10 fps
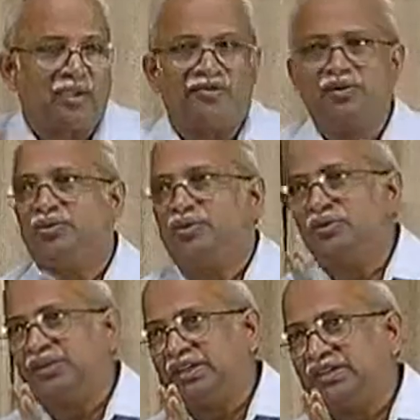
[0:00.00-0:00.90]
the
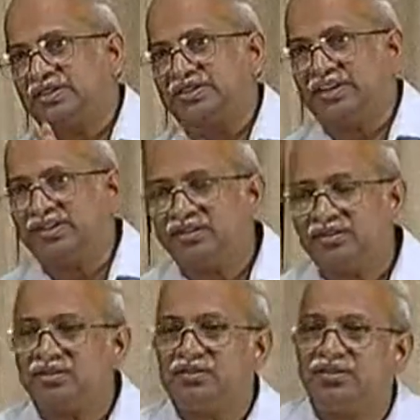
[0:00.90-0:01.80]
forward end is strengthened
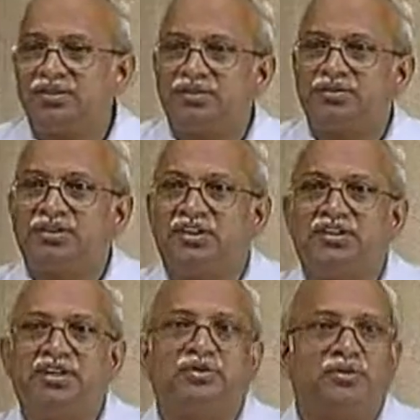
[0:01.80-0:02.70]
so that it
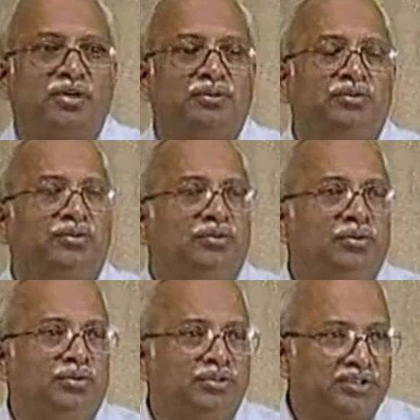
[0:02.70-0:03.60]
can
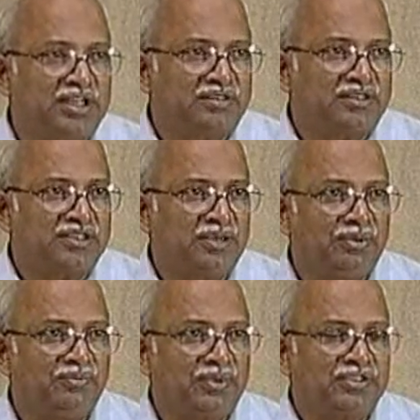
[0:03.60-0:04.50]
withstand the slamming
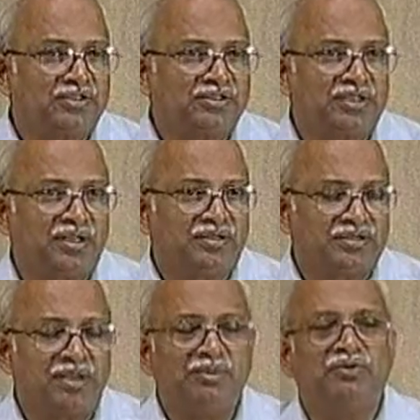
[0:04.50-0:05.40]
pressure,
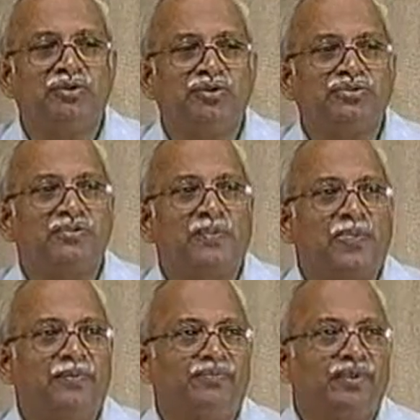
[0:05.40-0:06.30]
slamming force,
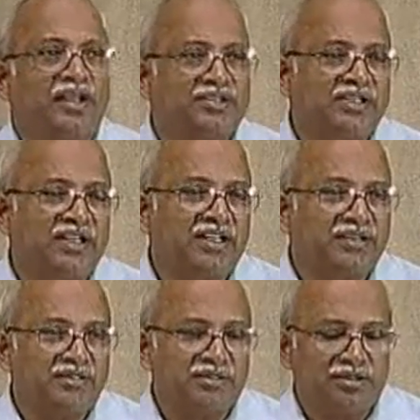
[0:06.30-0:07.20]
and
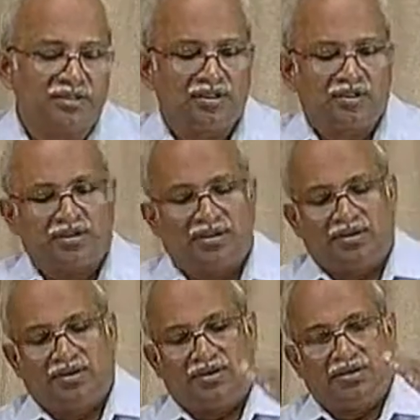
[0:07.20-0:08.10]
second,
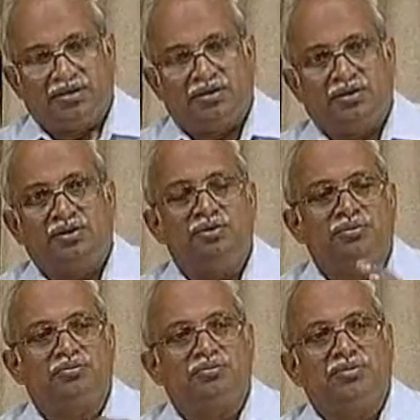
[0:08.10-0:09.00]
you
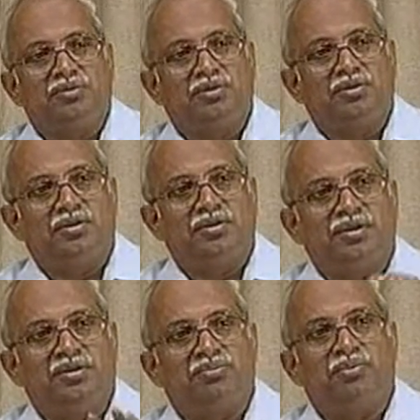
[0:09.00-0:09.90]

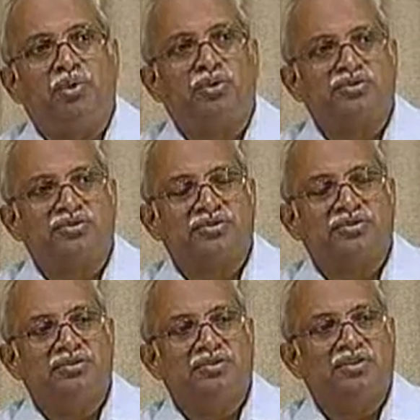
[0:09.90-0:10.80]
impose
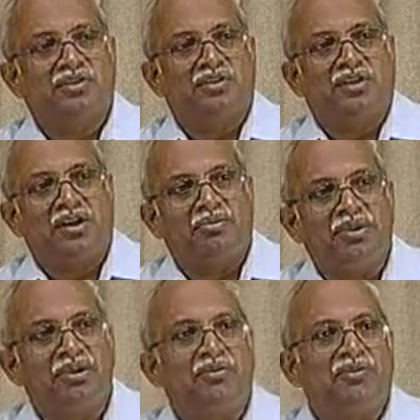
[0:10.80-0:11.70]
a
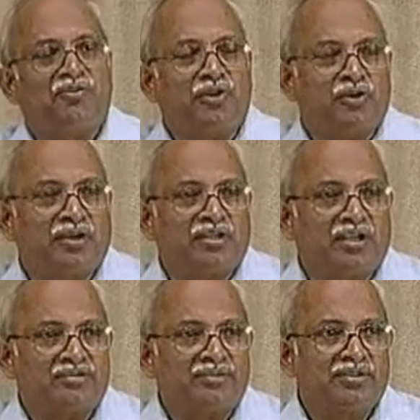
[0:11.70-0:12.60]
minimum forward
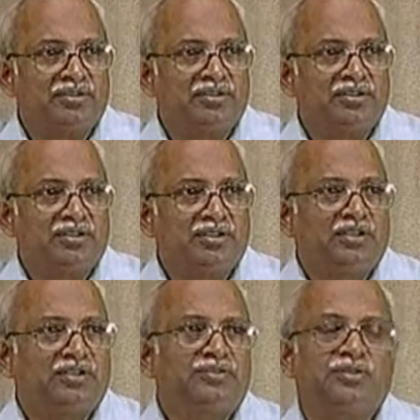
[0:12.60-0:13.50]
draft
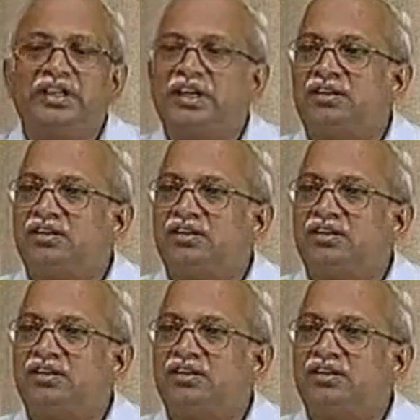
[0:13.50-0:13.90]
so that